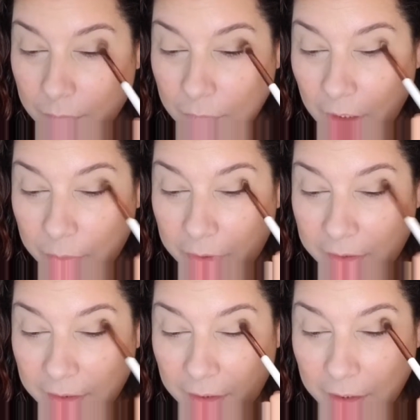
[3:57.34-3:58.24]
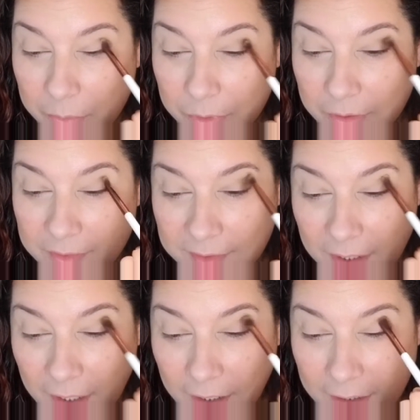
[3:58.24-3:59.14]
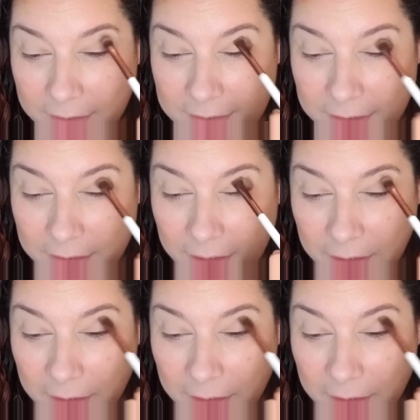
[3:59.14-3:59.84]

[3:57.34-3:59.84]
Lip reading: Now, one thing I will say, I did get an